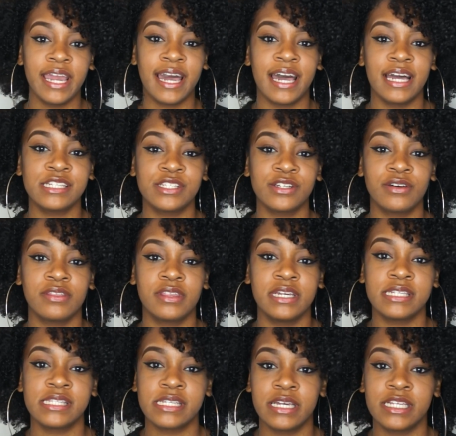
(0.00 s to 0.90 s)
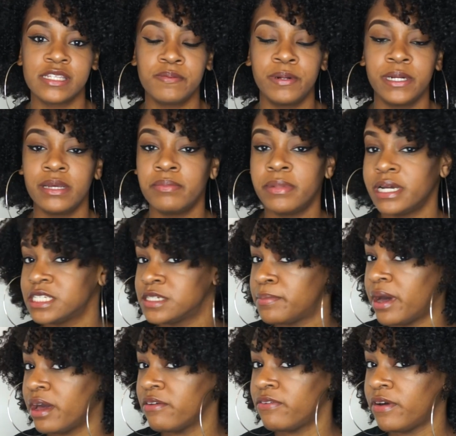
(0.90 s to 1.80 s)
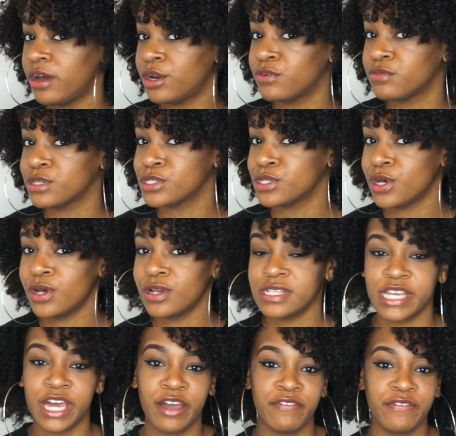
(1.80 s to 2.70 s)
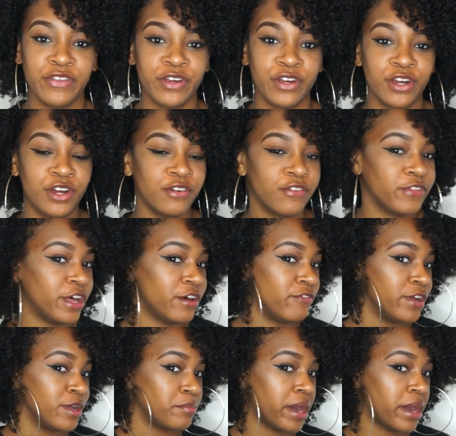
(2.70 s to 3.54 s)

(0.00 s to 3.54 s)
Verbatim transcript: guys, so this is pretty much my final results after fluffing